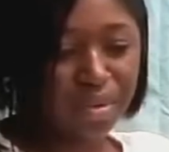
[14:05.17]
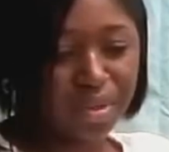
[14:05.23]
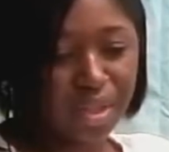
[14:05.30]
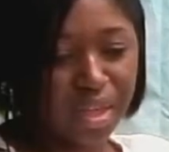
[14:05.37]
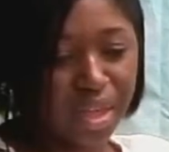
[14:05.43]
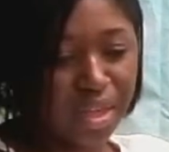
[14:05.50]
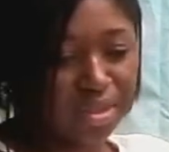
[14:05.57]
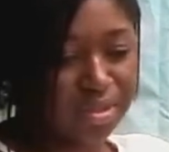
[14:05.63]

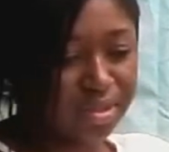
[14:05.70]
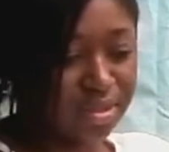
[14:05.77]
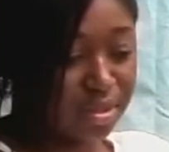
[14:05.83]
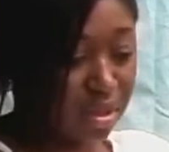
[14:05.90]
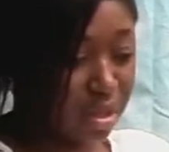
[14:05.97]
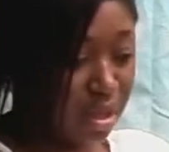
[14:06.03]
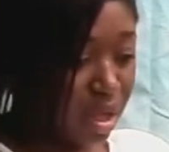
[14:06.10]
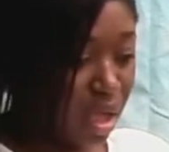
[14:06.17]
Yes.
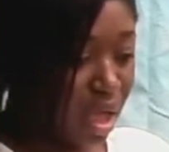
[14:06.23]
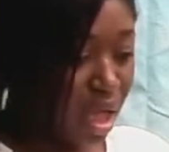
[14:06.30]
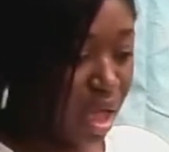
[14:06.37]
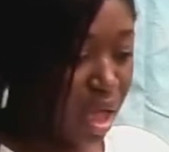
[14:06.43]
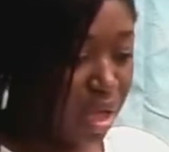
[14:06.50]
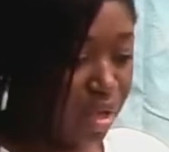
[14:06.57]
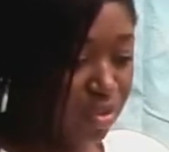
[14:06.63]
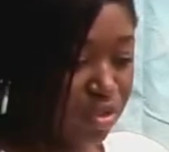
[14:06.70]

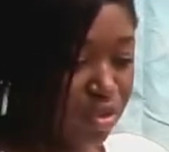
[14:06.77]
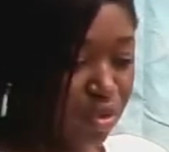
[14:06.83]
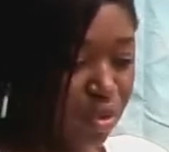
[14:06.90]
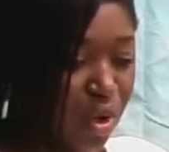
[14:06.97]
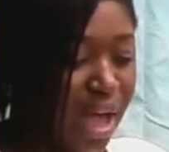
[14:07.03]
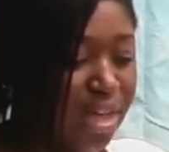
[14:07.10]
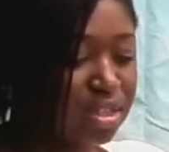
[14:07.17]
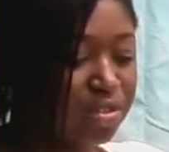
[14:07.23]
And so
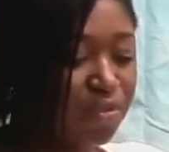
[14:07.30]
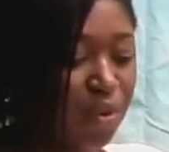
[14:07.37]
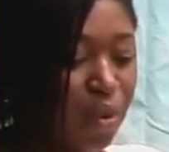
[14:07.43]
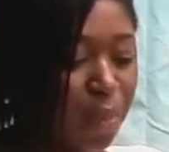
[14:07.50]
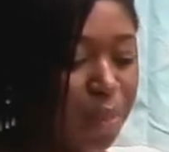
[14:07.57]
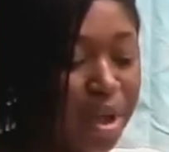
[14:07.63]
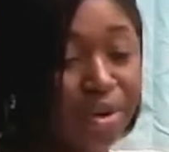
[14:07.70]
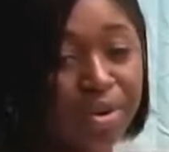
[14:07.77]
as
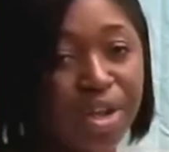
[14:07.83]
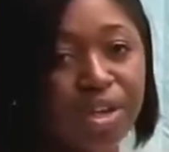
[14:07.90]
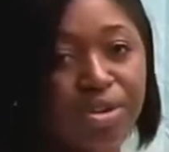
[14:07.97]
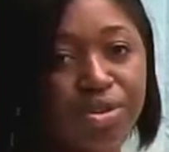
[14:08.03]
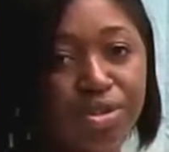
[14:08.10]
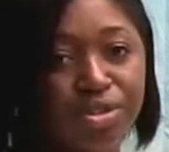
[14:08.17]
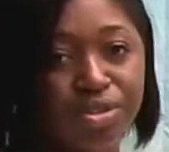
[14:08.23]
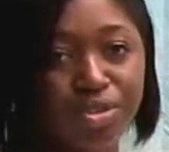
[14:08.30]
for barrier
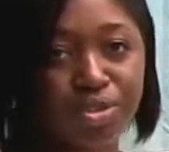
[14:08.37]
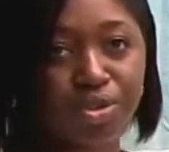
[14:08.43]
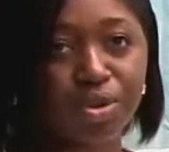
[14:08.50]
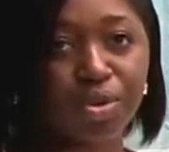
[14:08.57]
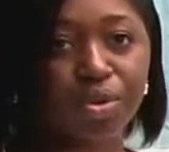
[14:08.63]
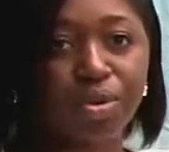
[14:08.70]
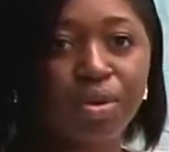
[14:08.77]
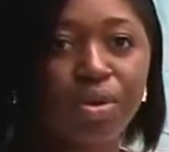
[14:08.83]

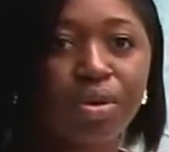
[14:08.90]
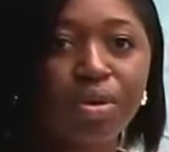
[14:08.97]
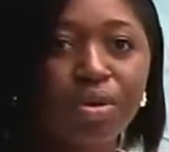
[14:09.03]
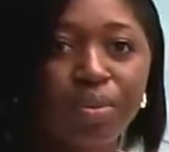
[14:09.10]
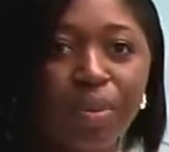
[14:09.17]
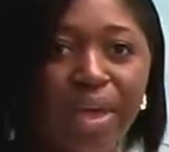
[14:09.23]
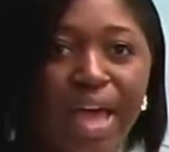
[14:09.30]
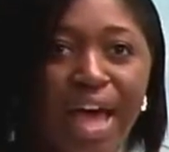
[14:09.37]
control,
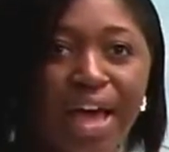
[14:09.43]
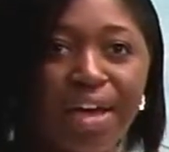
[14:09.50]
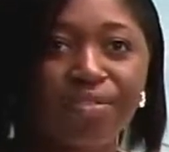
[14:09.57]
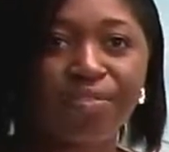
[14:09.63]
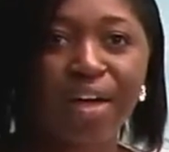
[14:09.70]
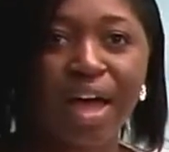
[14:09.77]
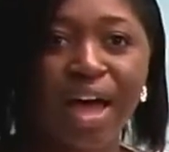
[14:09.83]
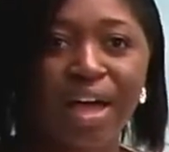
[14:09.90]
we
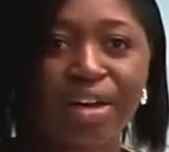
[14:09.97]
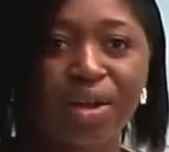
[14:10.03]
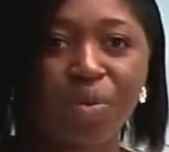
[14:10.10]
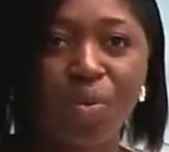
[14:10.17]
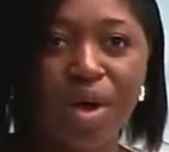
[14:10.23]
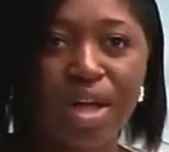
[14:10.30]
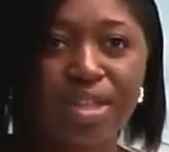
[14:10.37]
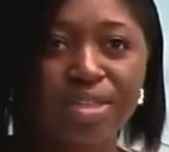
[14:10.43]
have other
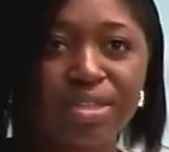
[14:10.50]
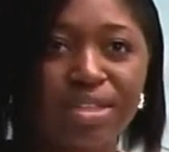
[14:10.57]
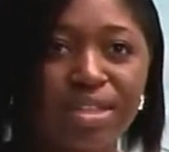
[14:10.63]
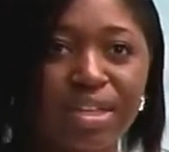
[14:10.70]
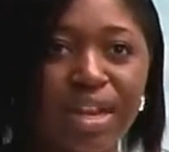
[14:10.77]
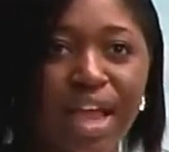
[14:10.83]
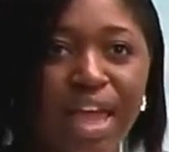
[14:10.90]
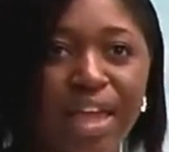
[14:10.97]
ones
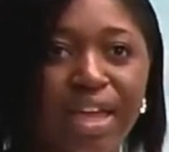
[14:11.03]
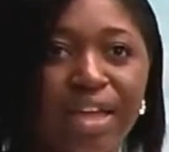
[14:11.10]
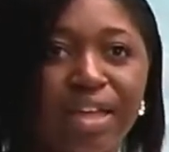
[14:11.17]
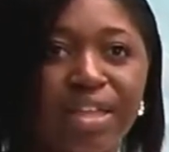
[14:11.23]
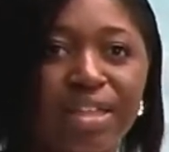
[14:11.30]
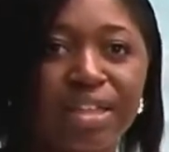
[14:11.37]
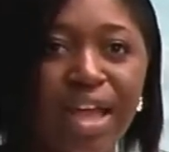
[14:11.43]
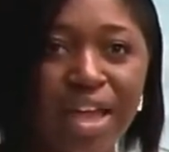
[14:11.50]
like
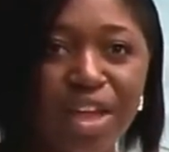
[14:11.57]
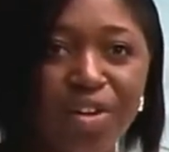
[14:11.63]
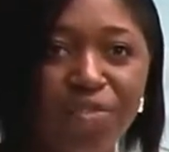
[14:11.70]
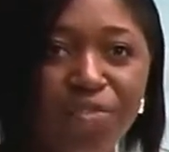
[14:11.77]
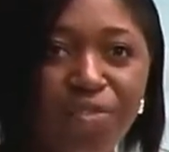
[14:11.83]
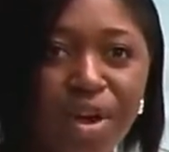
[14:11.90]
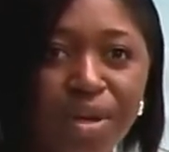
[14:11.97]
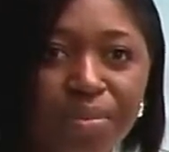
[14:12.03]

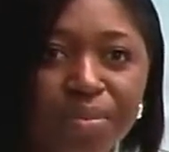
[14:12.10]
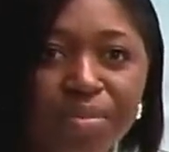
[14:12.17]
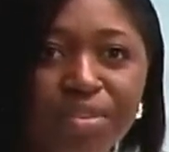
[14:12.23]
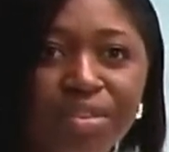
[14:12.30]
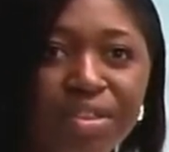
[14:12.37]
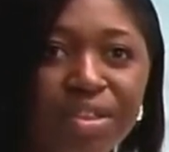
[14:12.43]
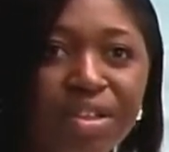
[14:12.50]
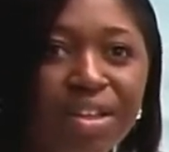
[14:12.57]
diaphragms.
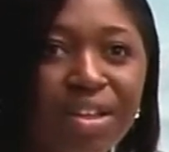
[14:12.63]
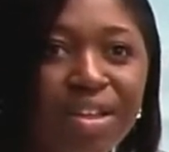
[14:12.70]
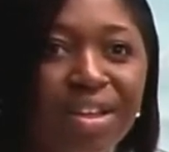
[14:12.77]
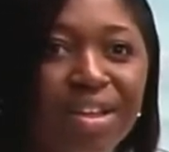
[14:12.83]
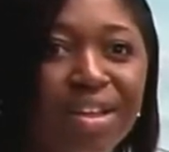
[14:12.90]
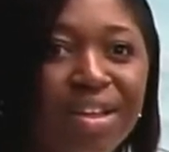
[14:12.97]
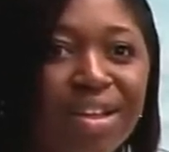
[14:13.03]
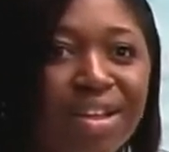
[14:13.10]

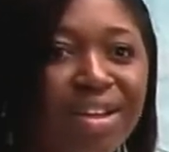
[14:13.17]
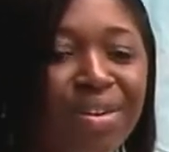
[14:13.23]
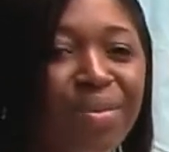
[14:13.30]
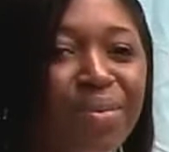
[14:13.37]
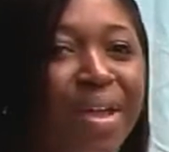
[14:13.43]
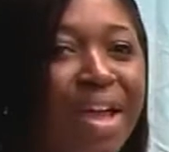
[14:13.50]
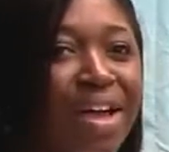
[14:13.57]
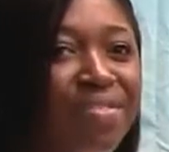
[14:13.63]

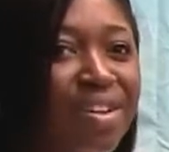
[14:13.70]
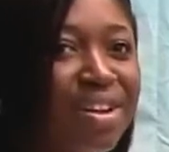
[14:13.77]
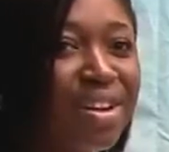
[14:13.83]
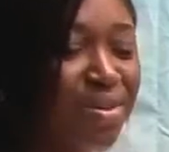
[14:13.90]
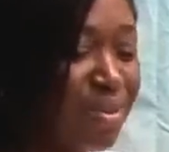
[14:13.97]
We have other